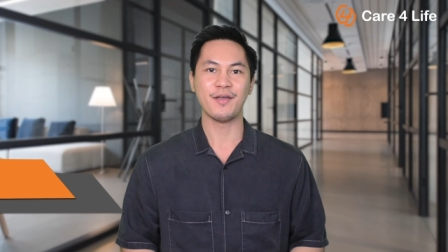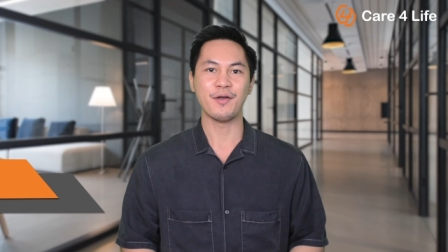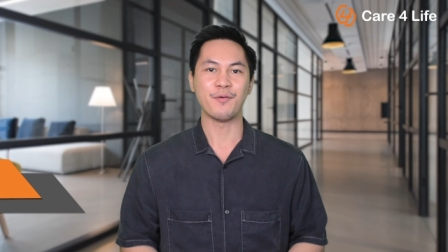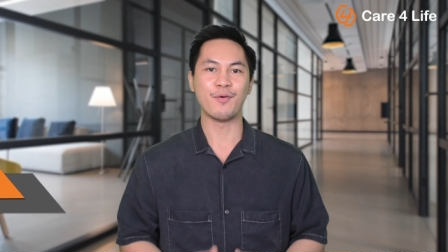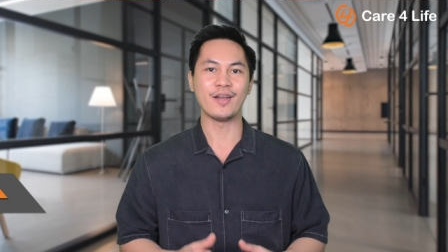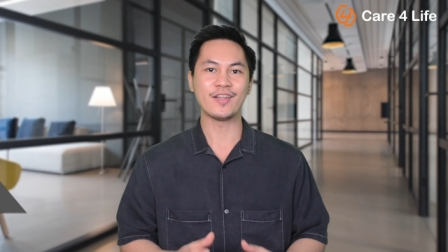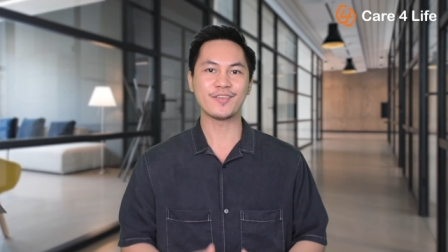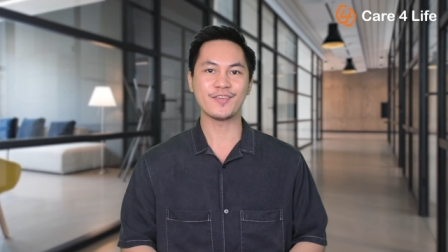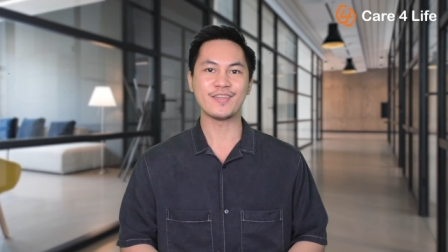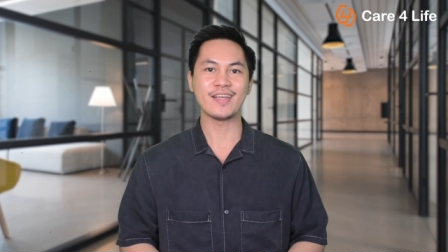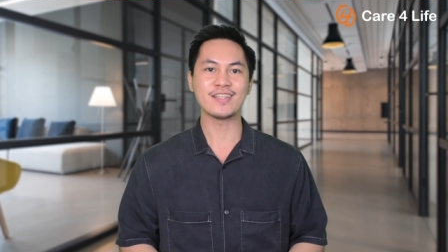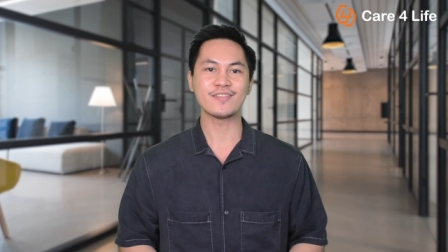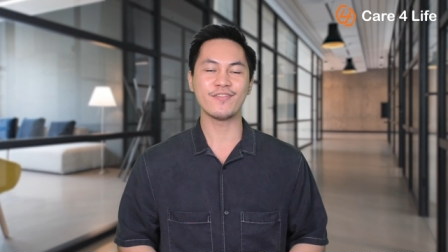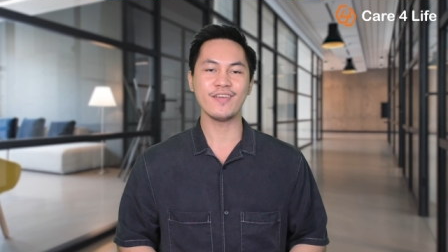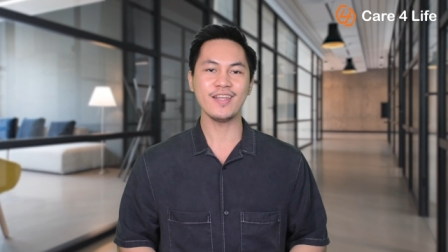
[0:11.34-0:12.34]
Well, in
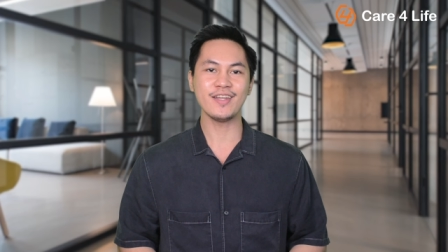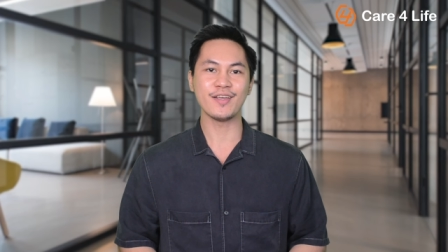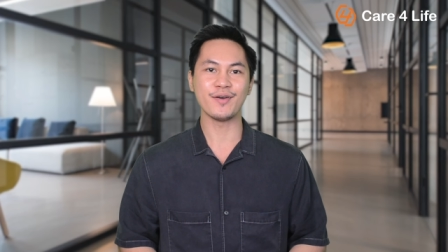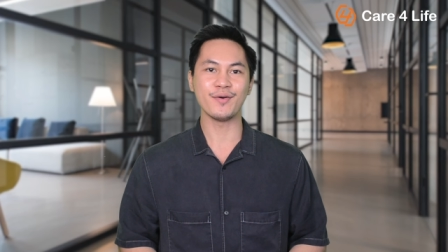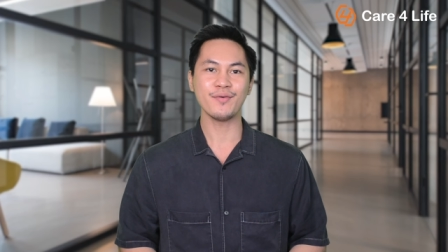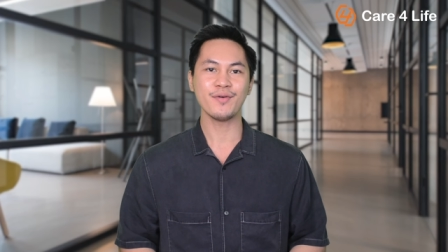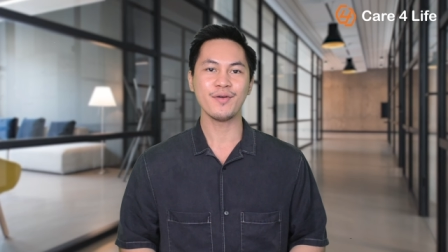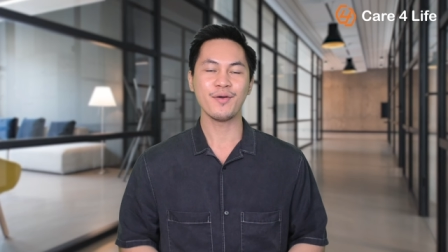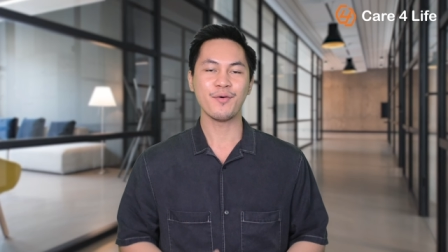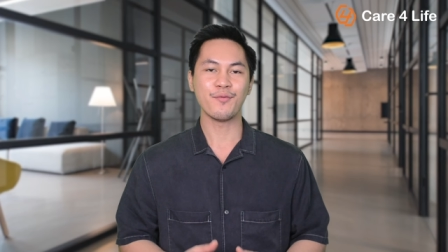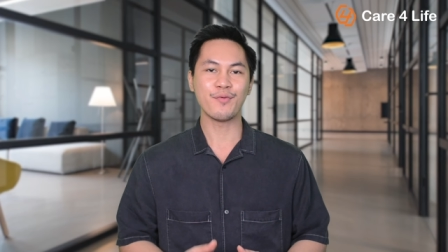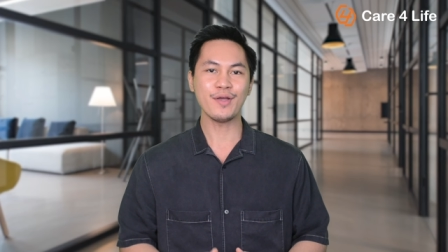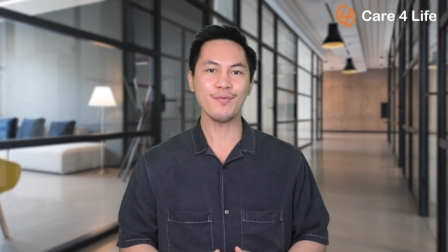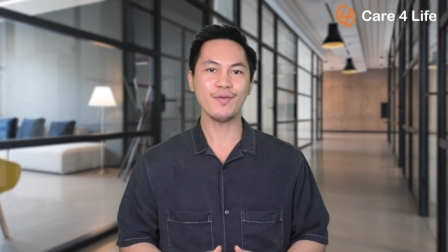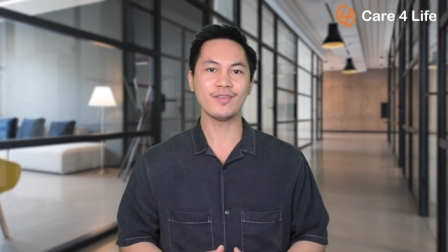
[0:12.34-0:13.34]
today's video,
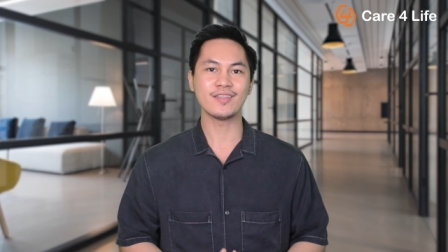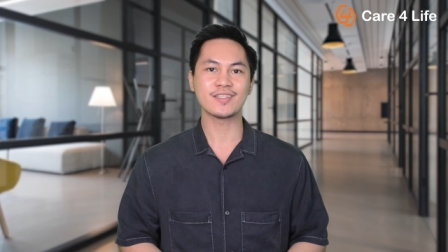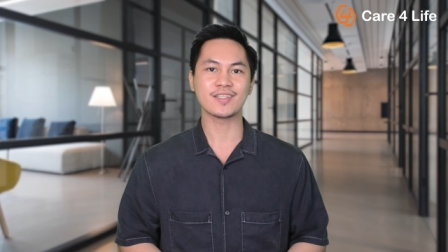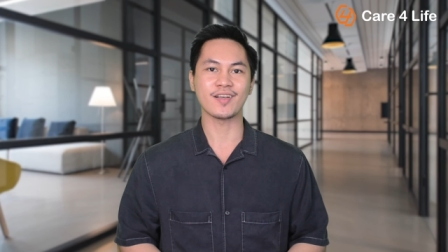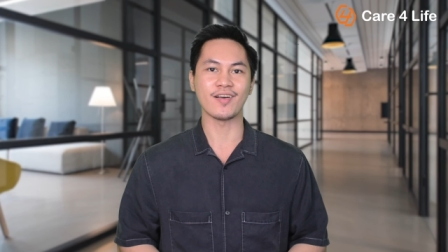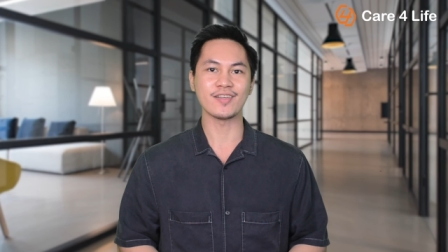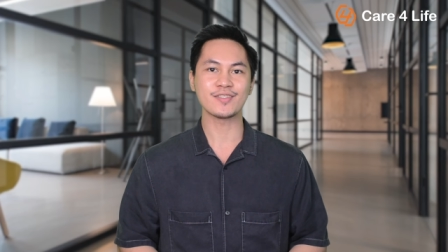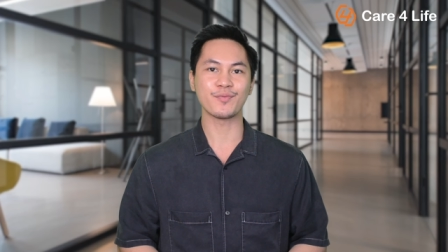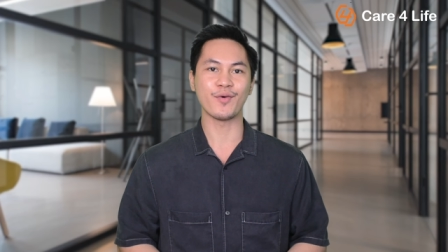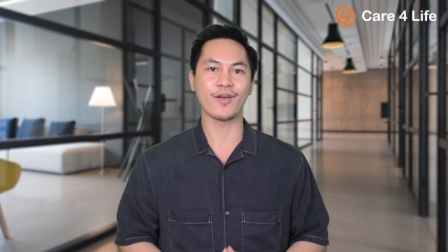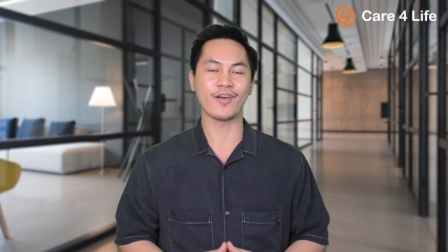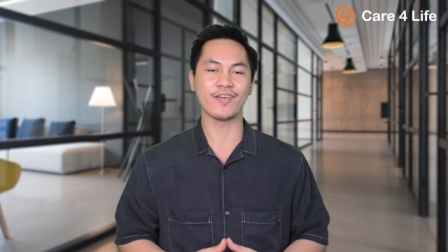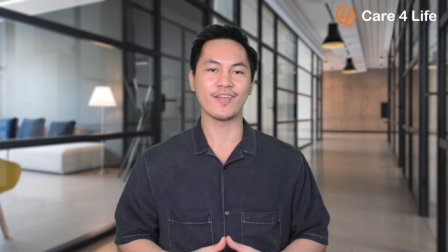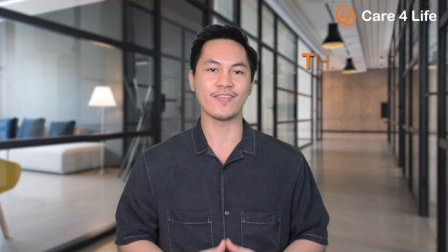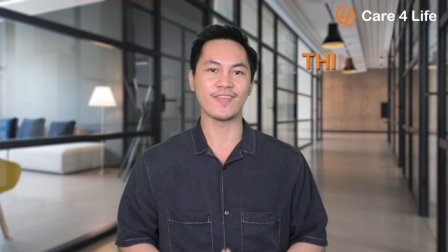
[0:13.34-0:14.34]
we will discuss what
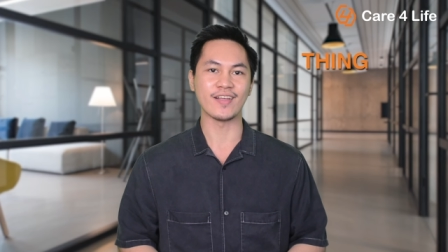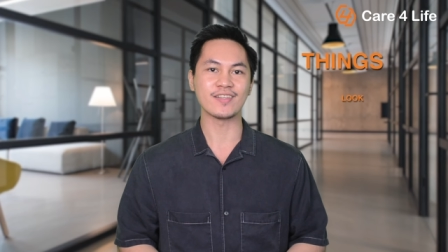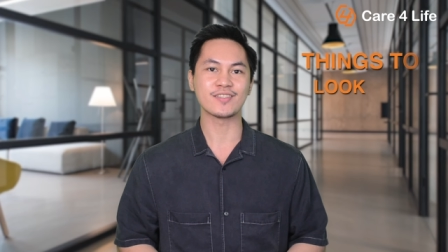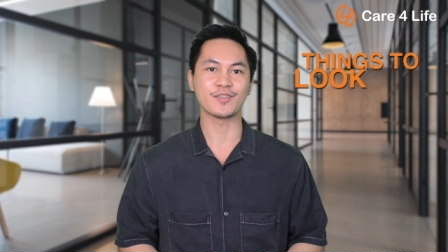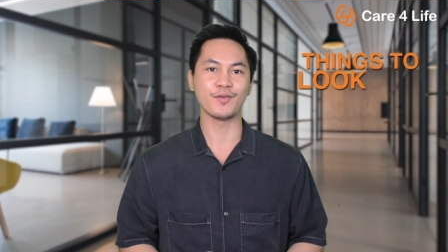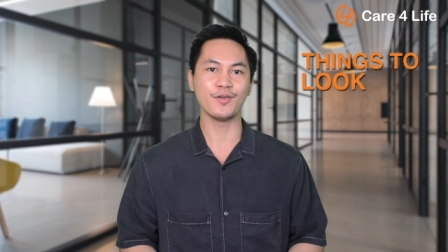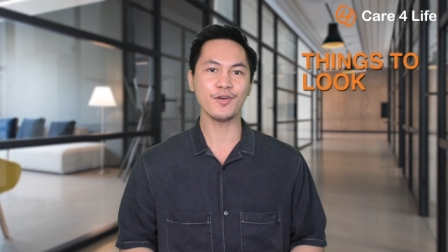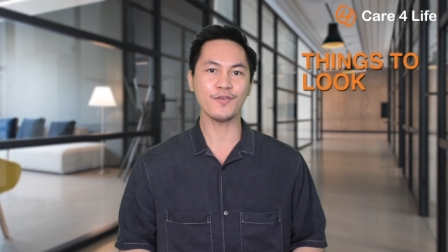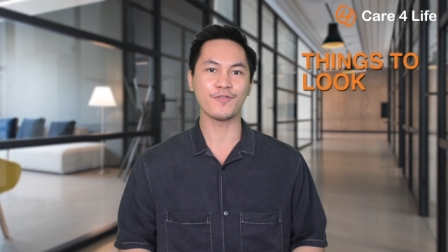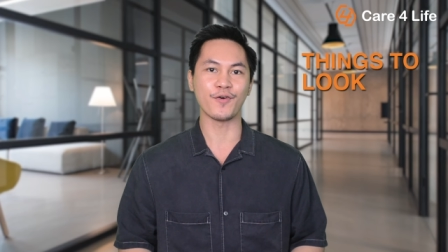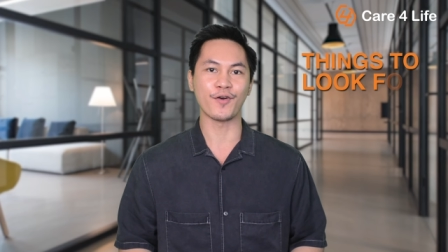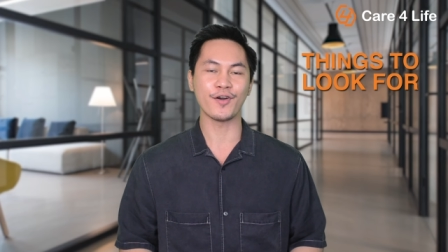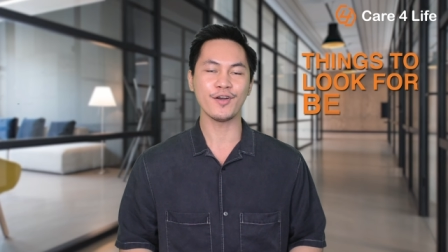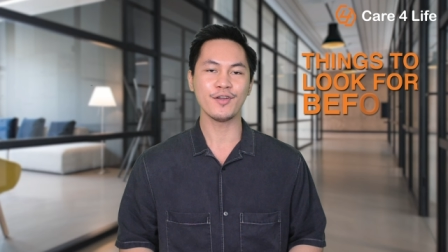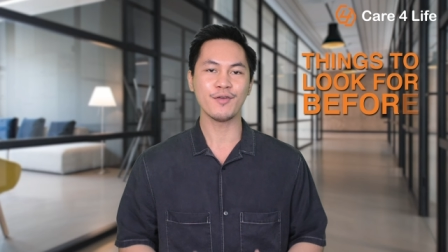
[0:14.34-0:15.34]
are the things to look
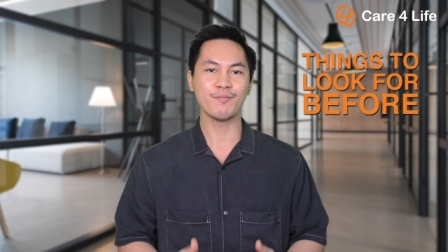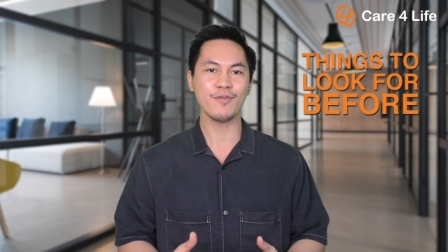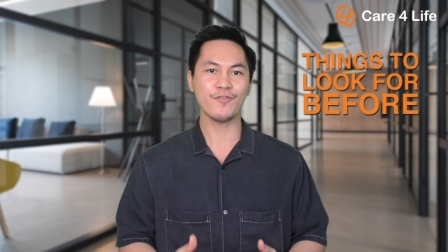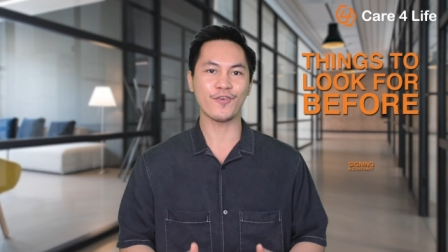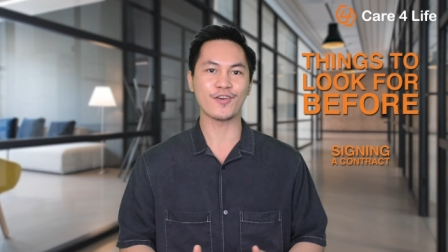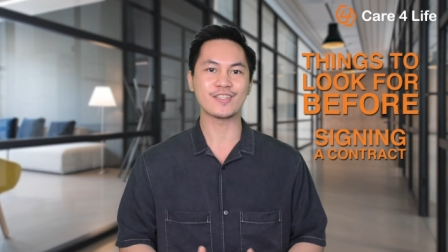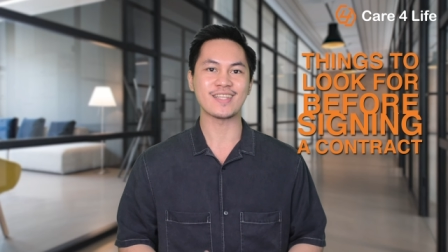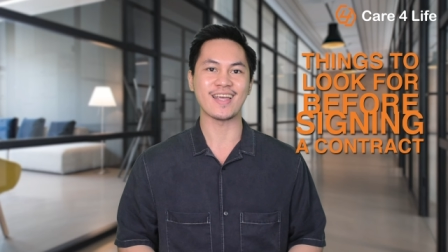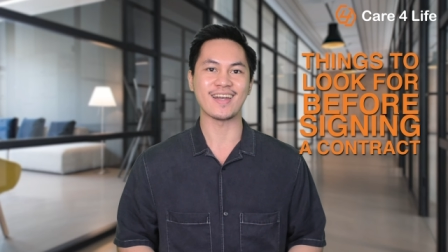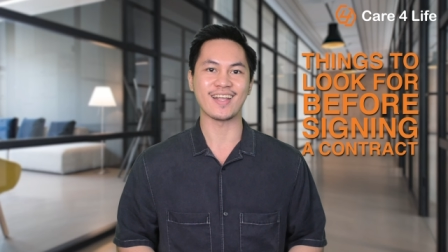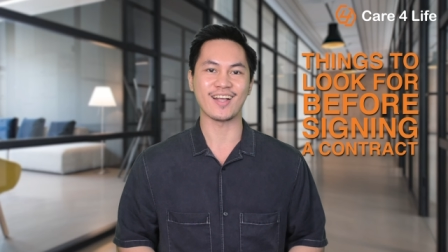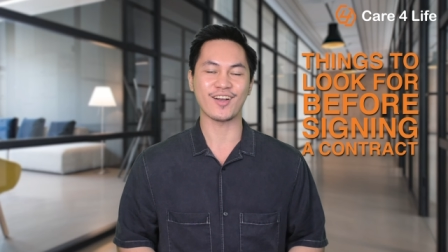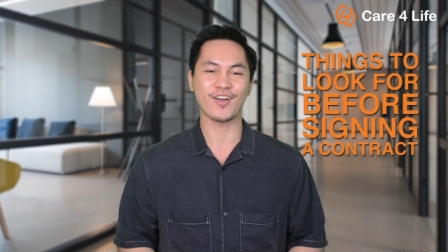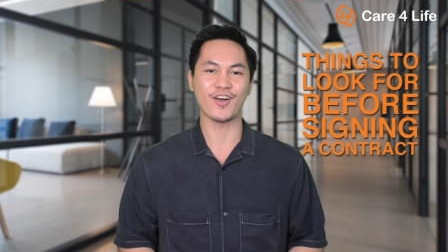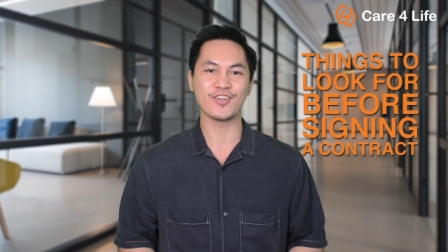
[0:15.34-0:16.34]
for before
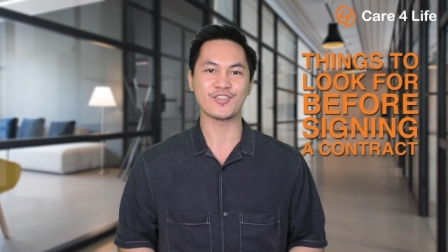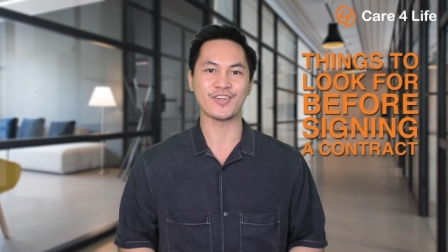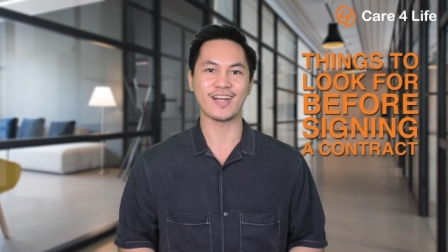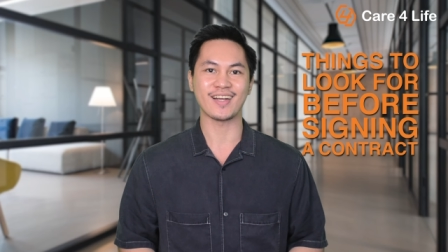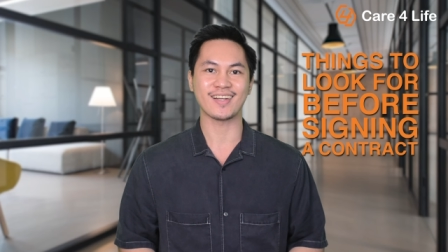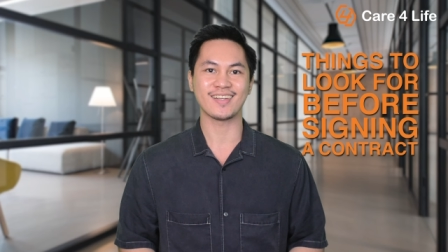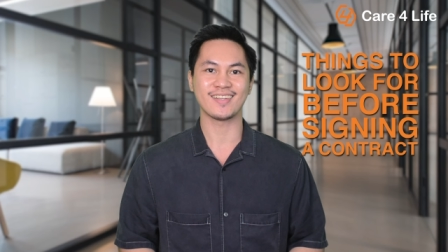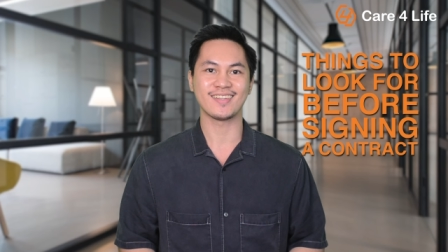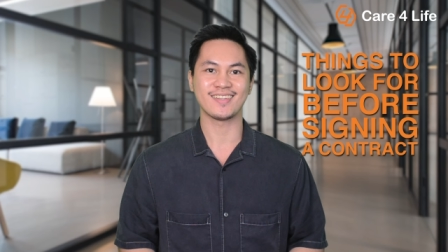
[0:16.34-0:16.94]
signing a contract.